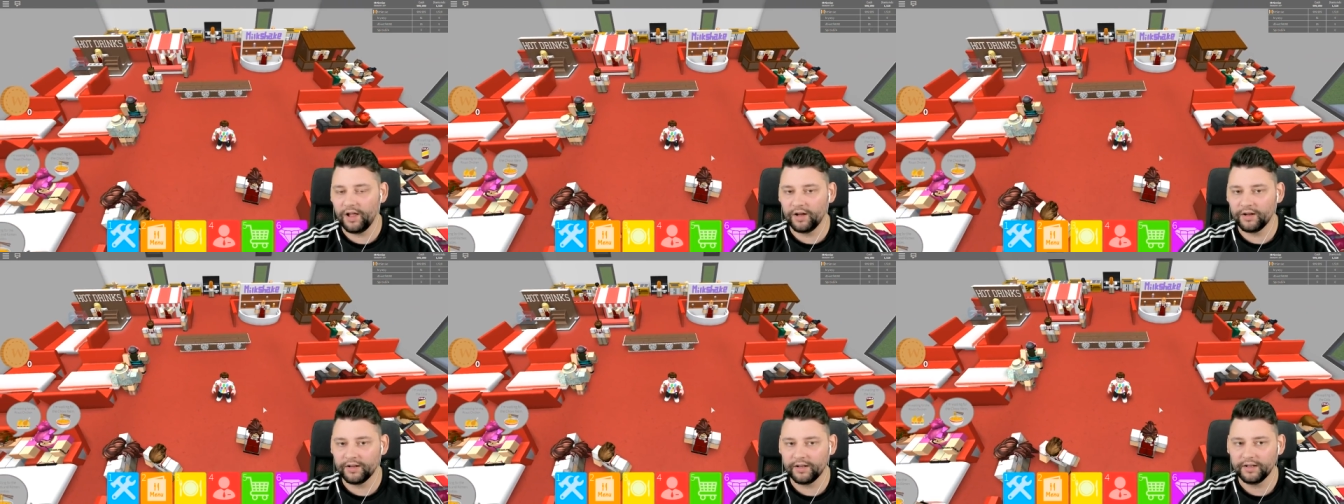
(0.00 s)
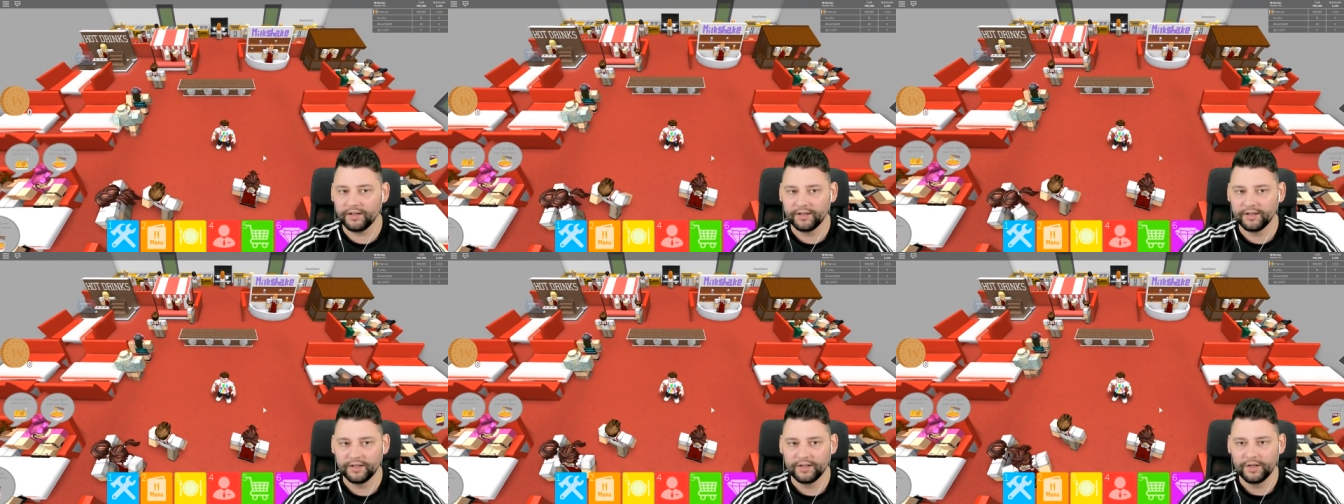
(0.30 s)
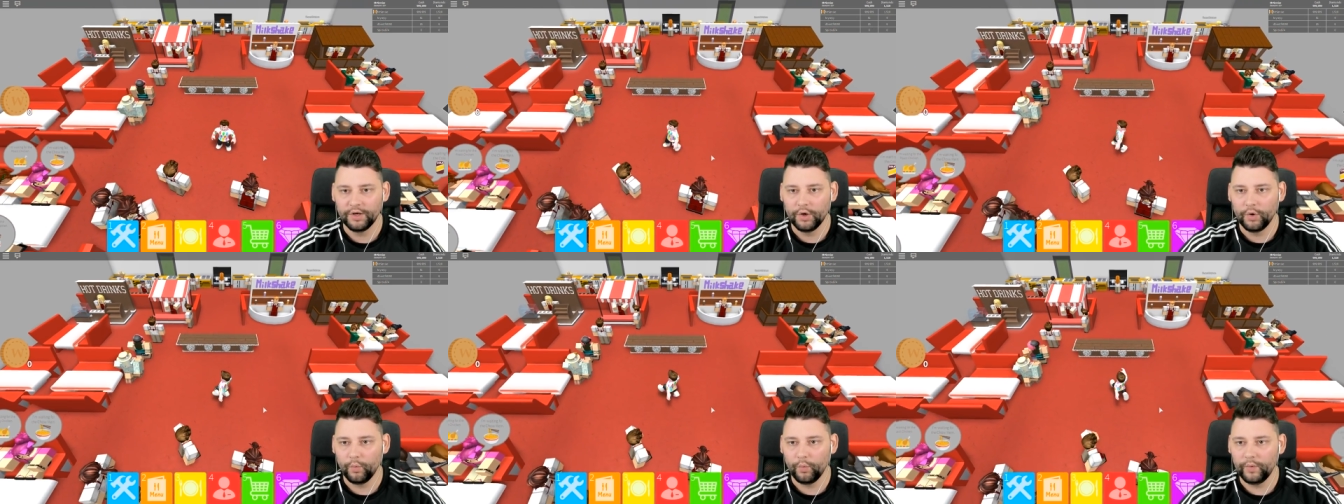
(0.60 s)
along.
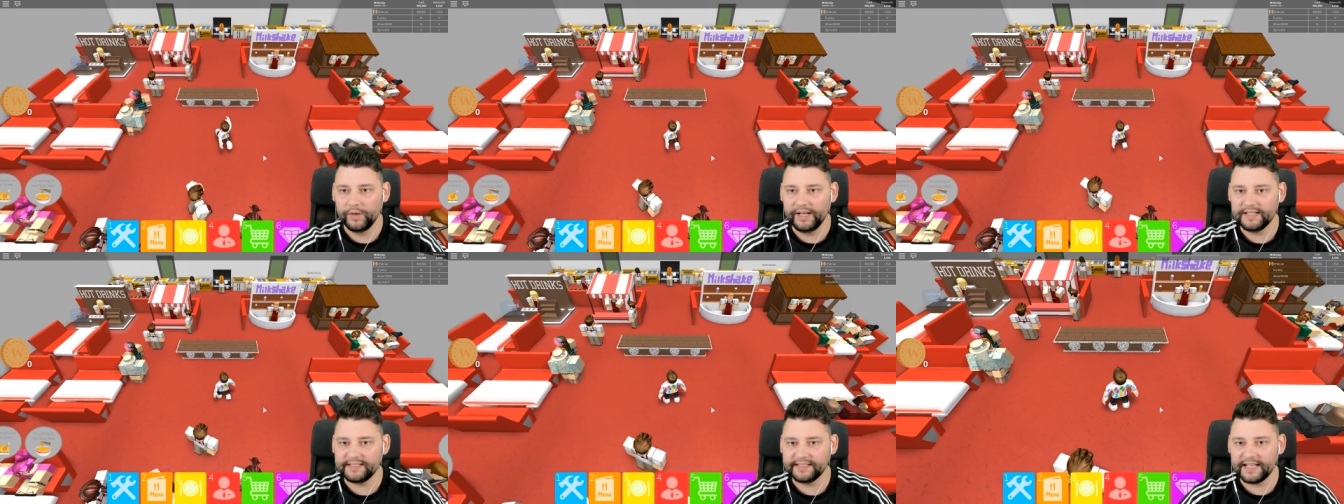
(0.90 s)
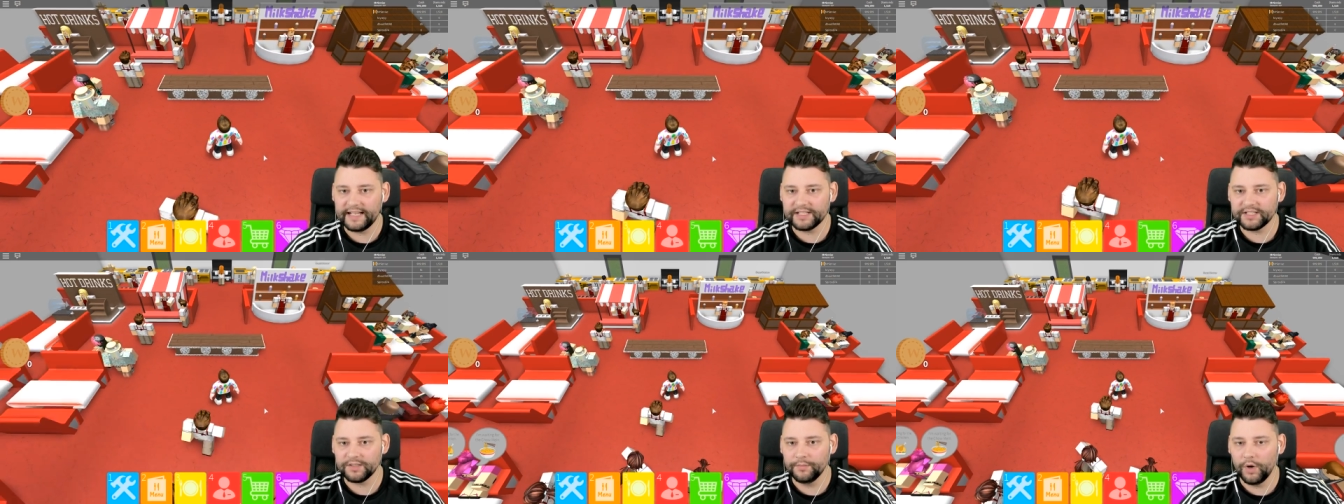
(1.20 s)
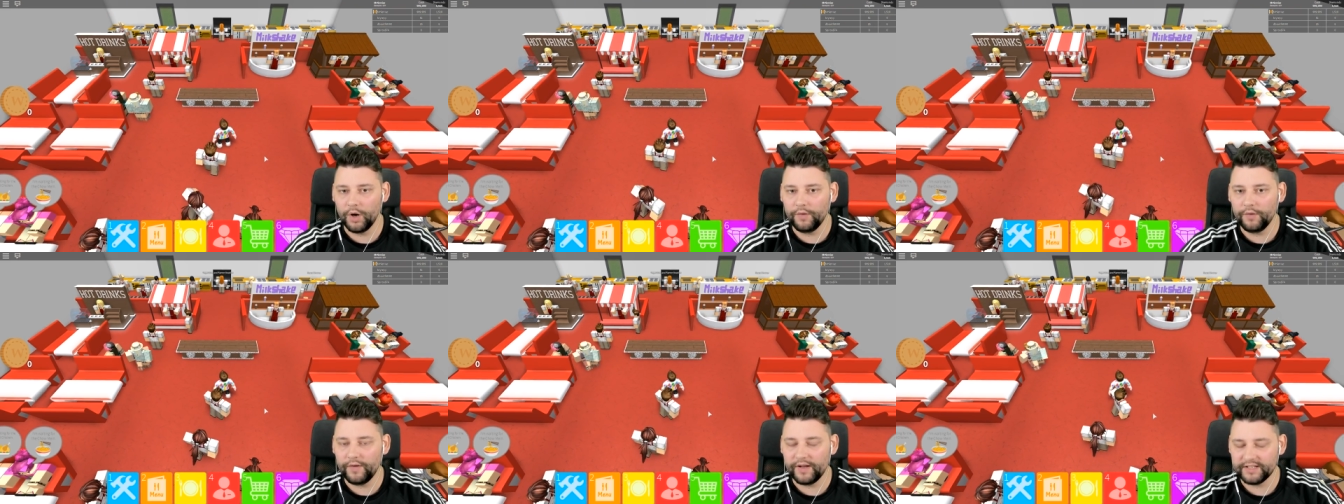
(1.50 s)
We need to get some
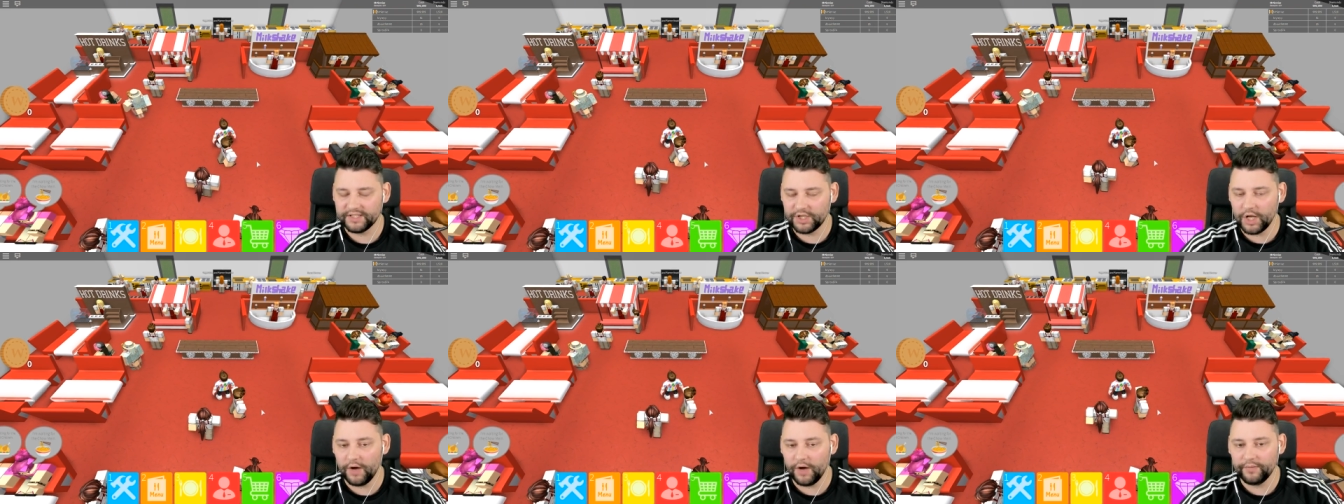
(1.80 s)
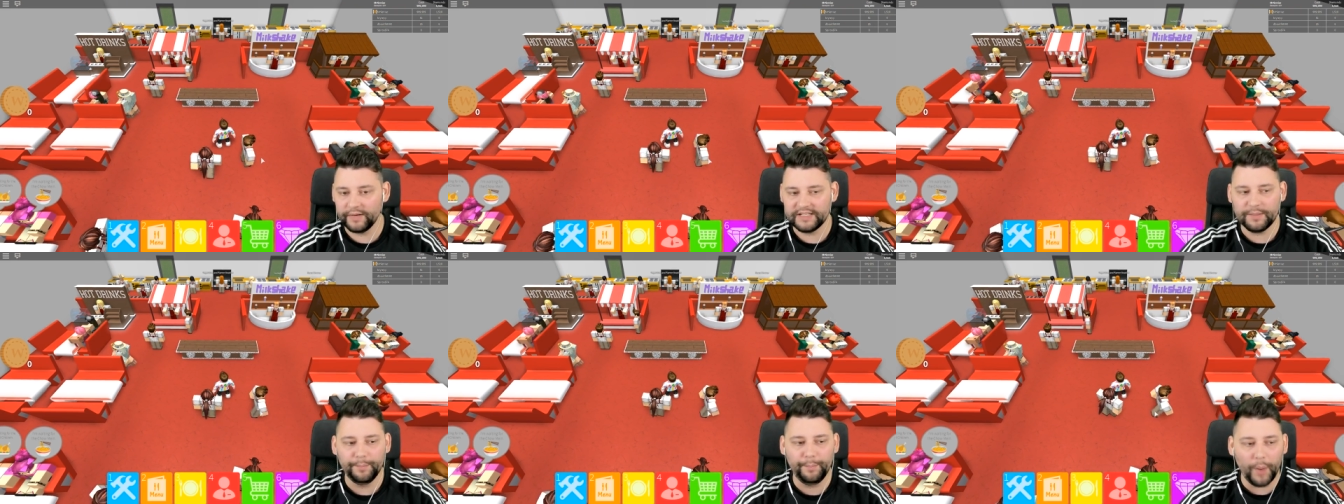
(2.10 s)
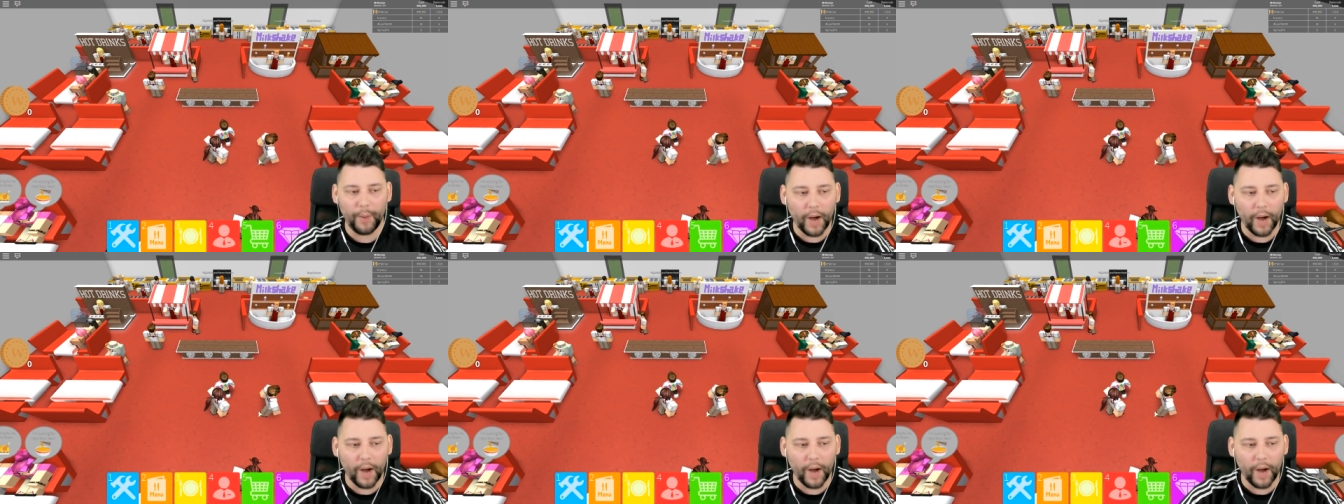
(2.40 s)
other stuff. We need to